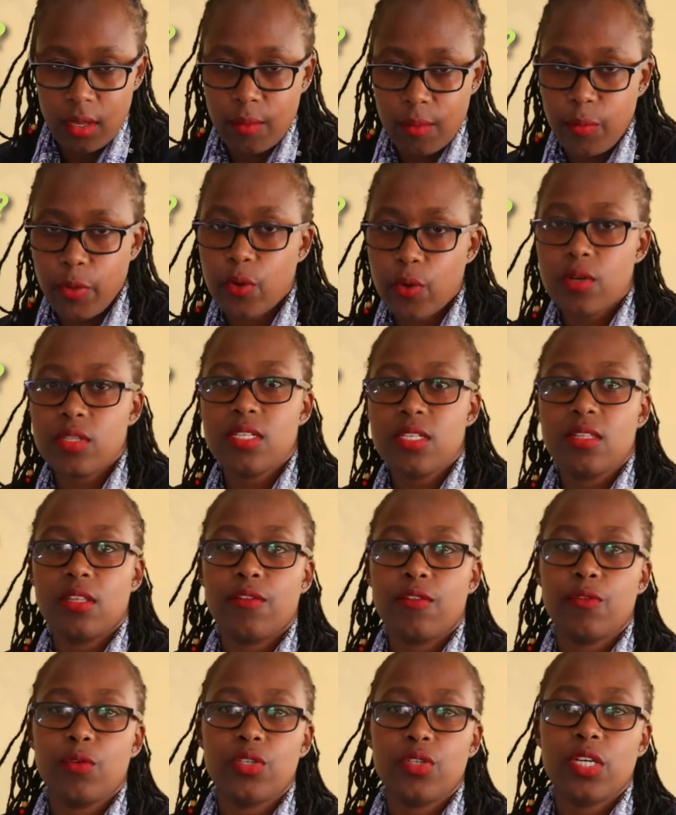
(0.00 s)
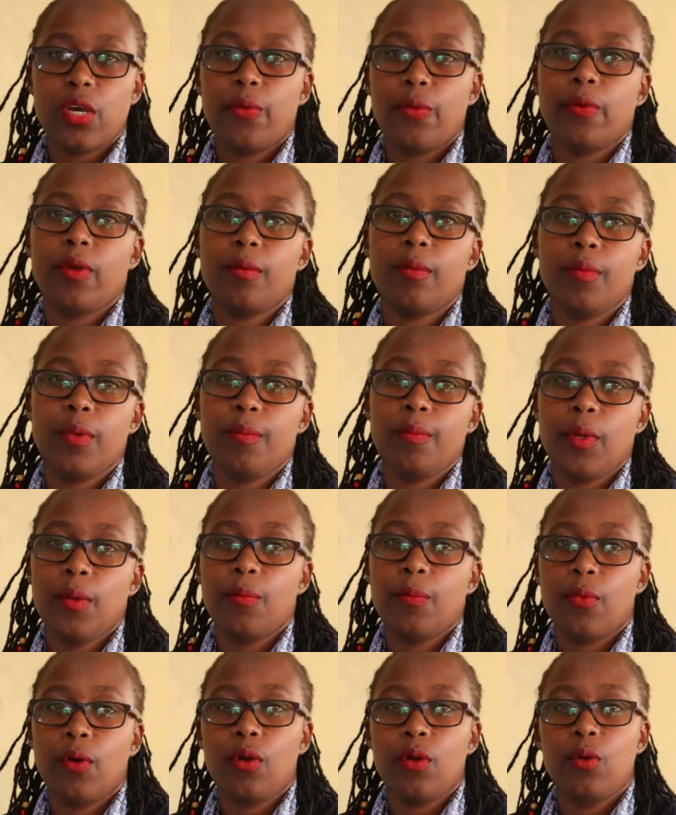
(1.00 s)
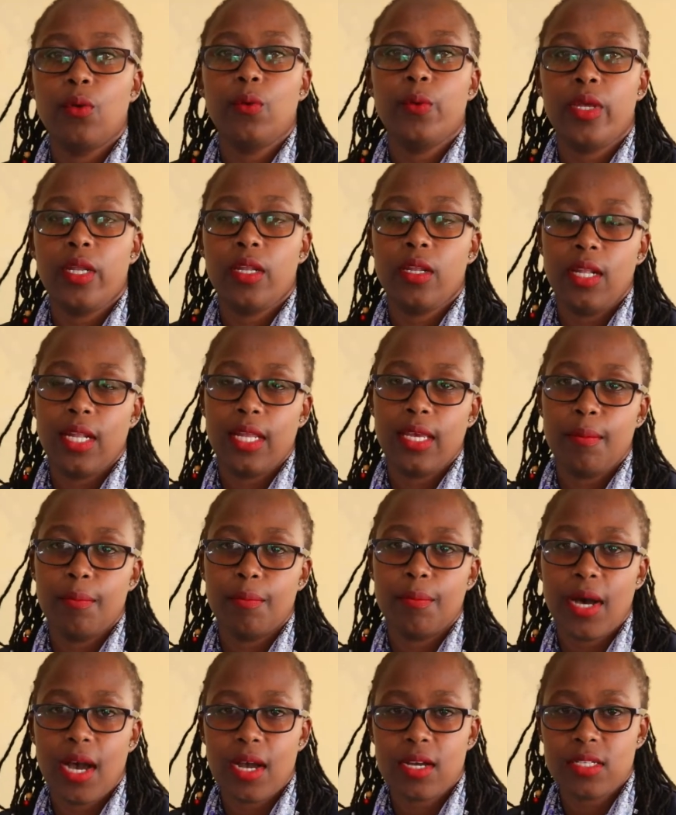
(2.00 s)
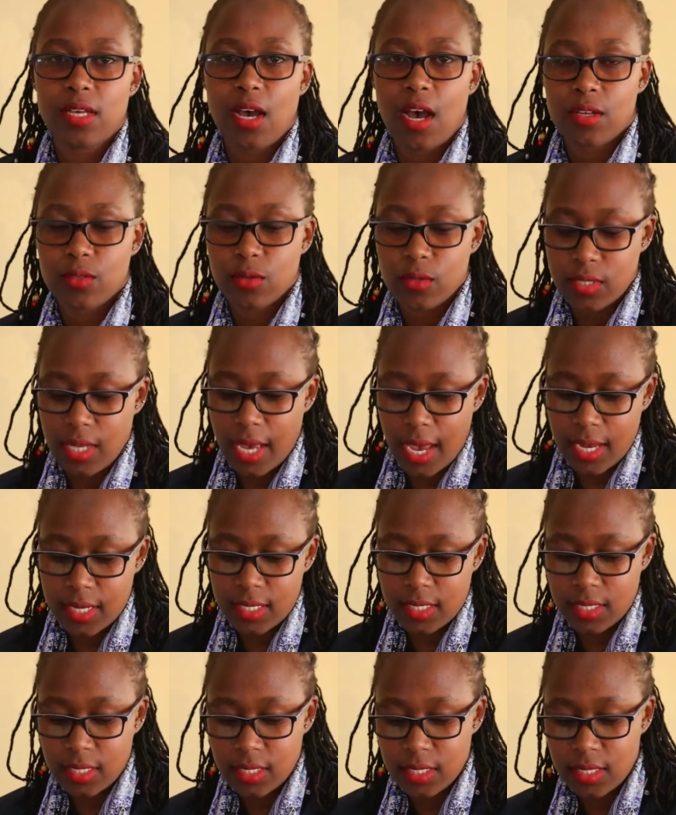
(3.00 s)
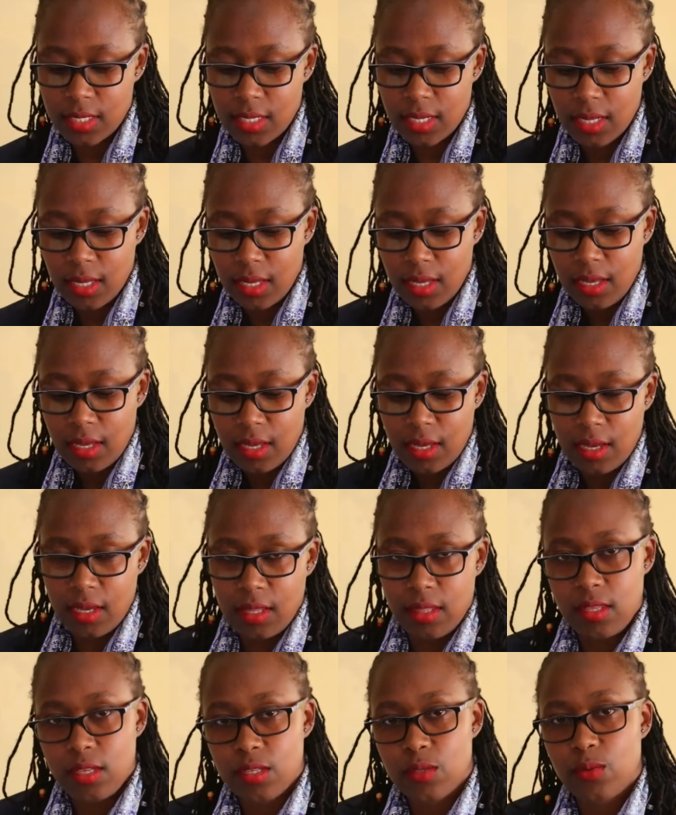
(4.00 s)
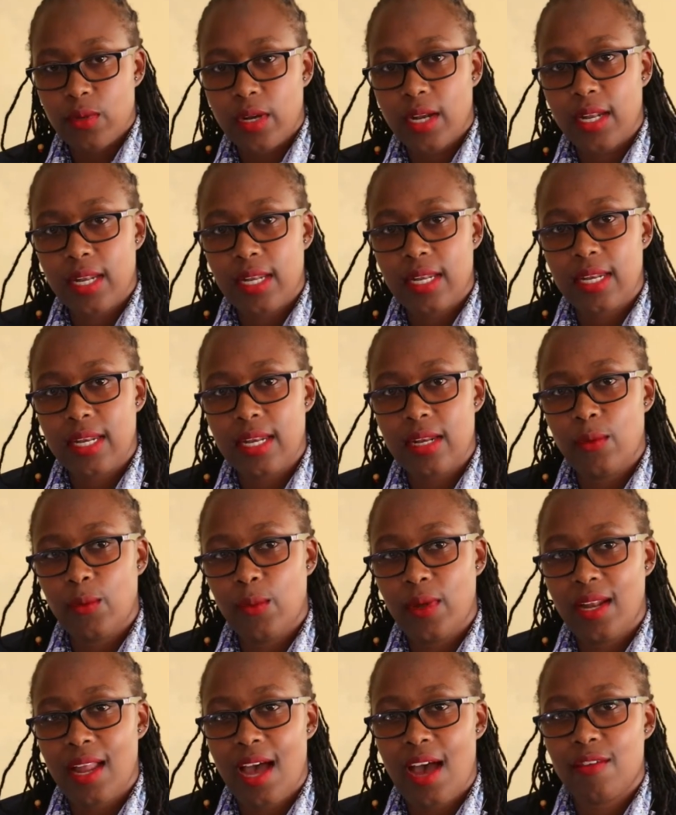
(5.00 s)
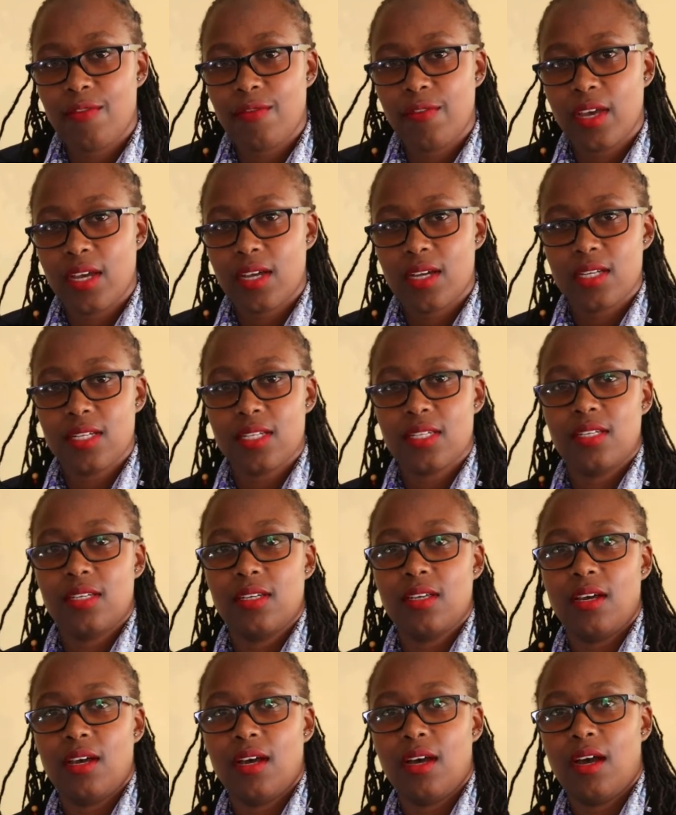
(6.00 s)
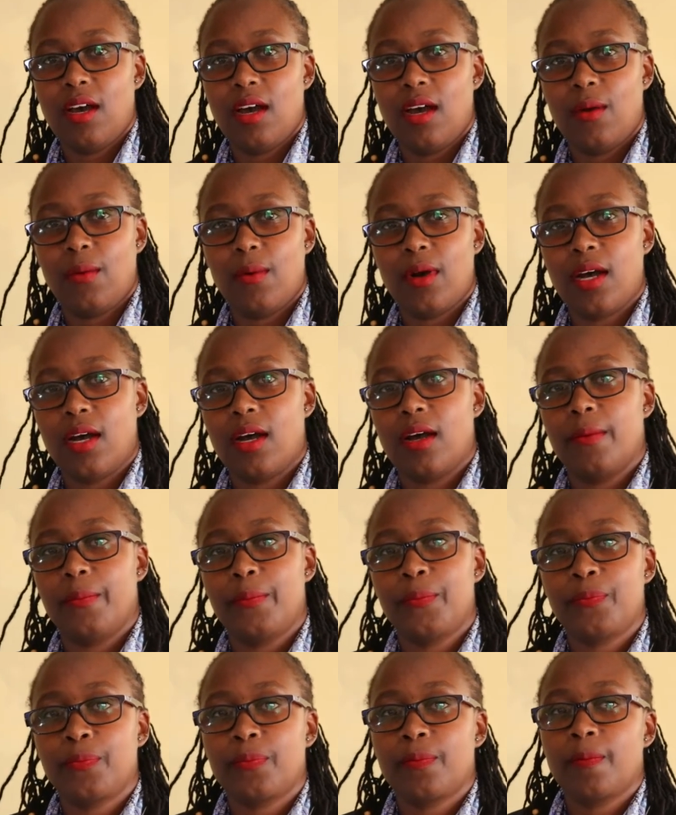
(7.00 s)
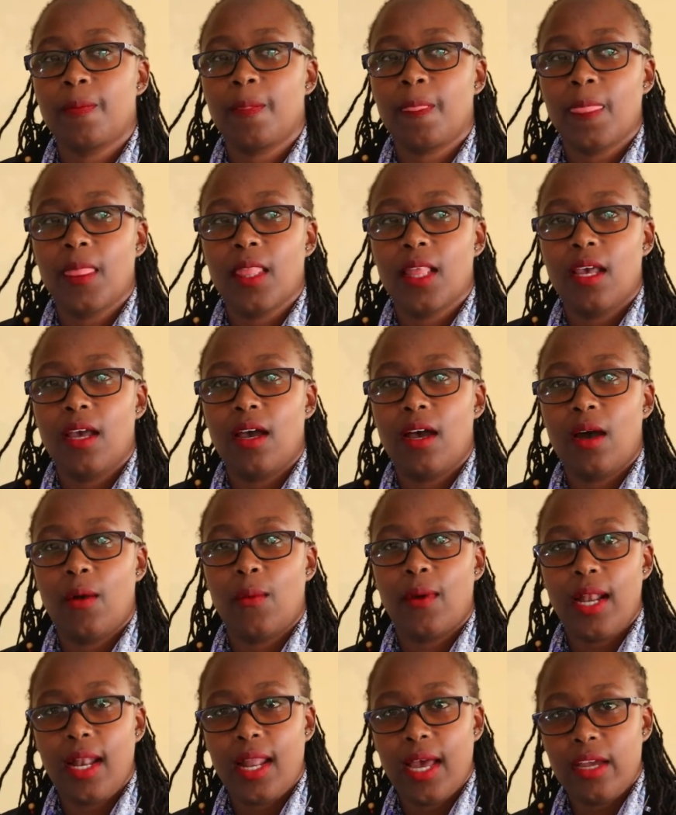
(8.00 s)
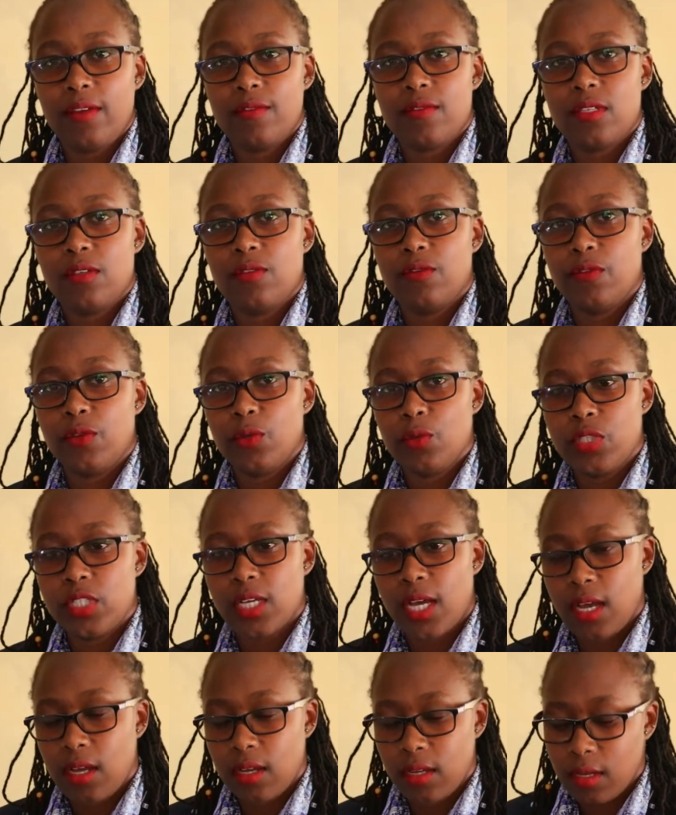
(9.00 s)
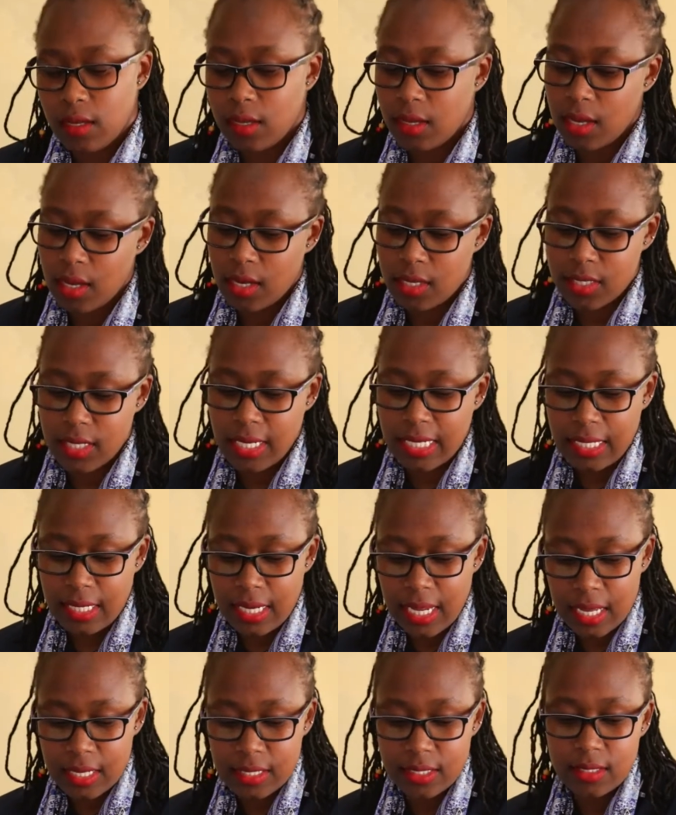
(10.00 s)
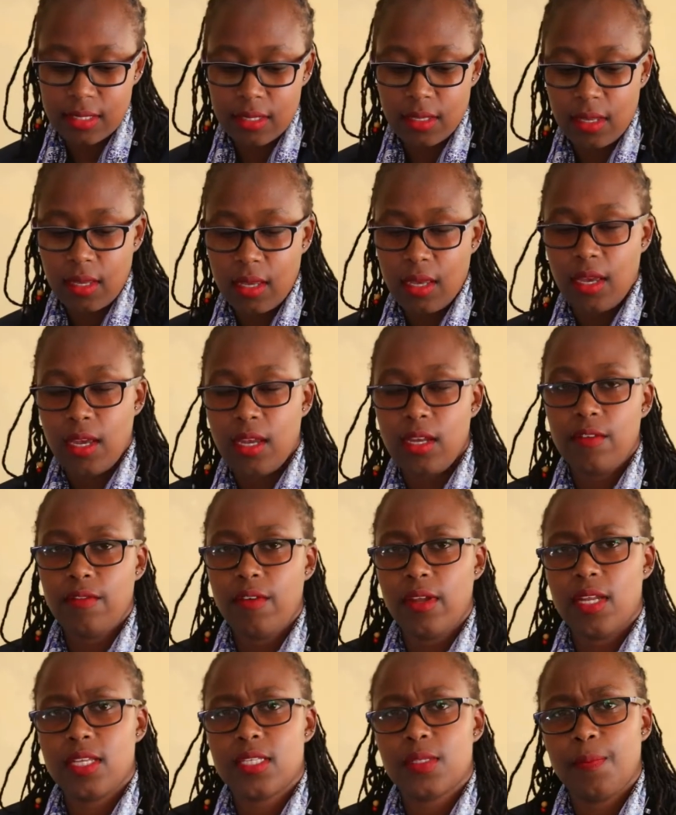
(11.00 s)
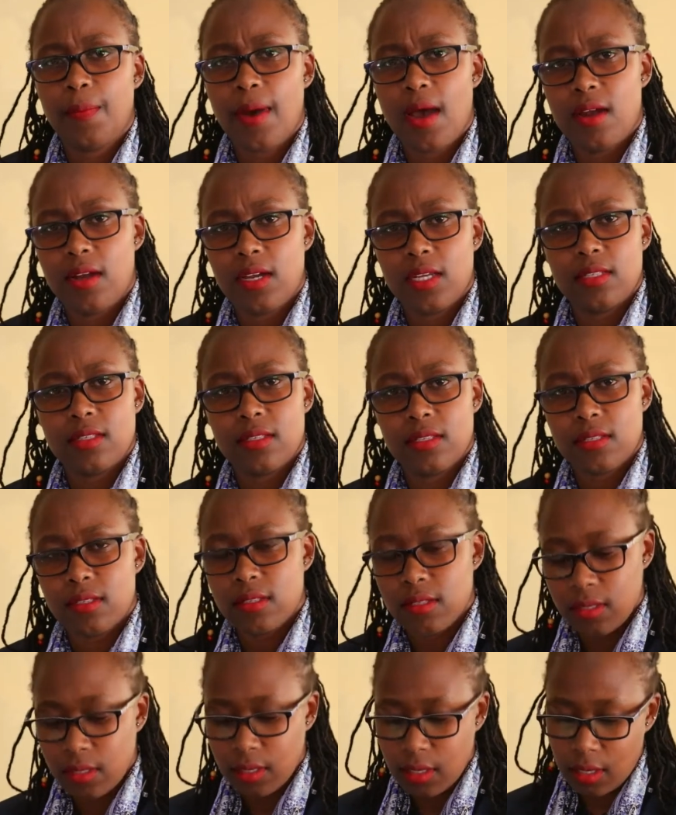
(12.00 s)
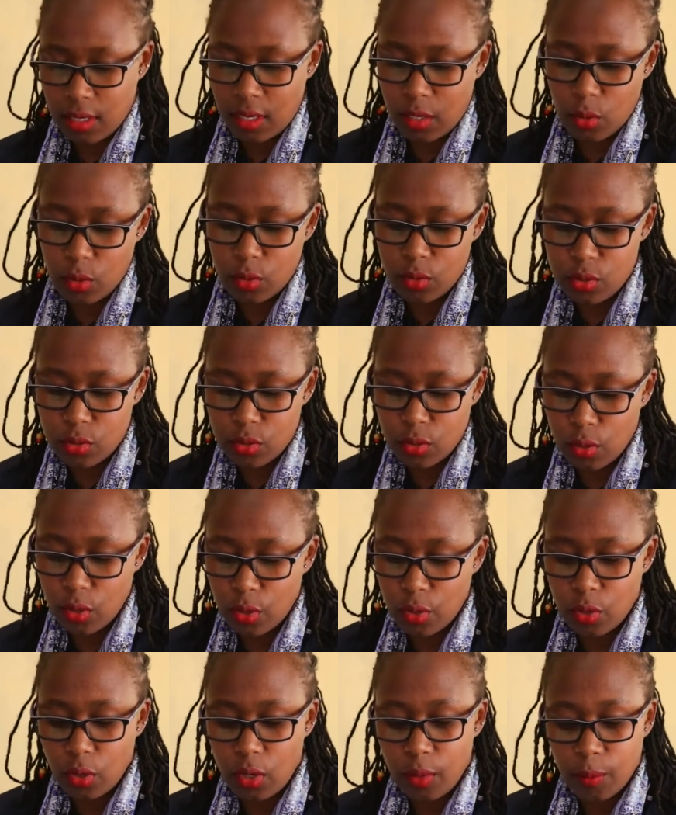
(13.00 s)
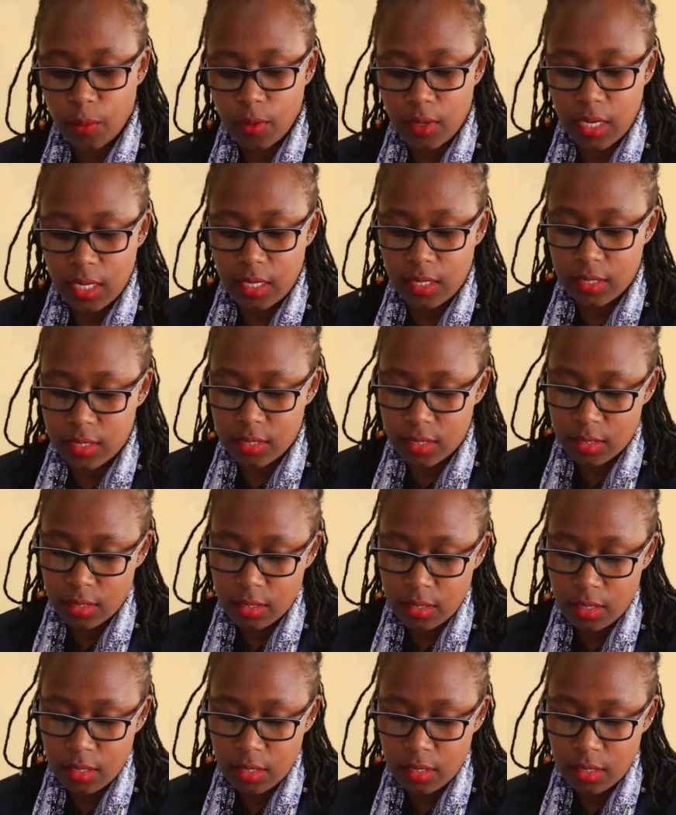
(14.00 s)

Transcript: because in the future we will be people who will impact our societies. And this will affect our lives in future as leaders, and even as parents, and also role models.